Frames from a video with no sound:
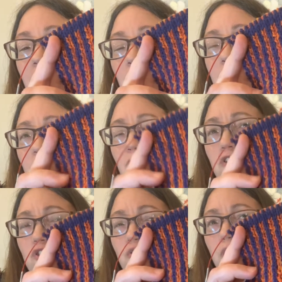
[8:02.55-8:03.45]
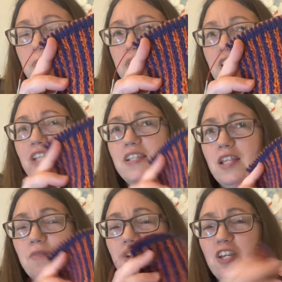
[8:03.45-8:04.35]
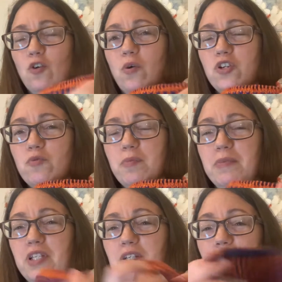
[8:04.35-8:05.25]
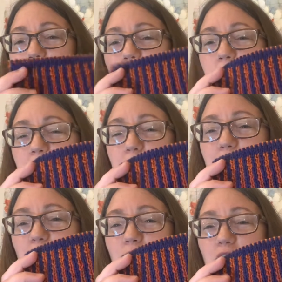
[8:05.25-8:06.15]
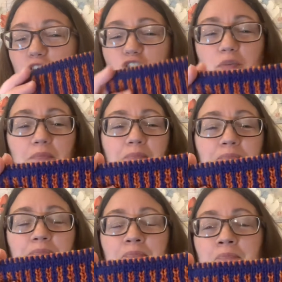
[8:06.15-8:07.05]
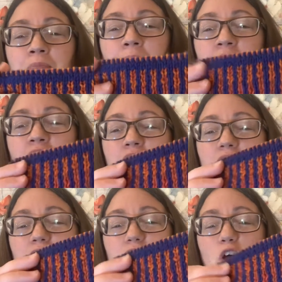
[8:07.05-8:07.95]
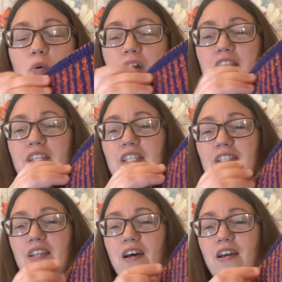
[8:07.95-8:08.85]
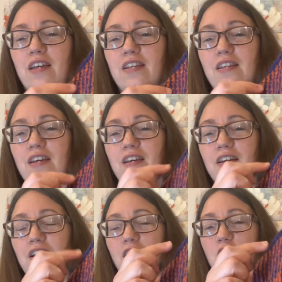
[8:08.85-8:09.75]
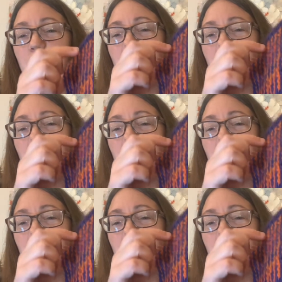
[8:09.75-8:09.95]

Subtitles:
with orange stripes. Did I say that right? Orange with blue, blue with orange. So on this side, I will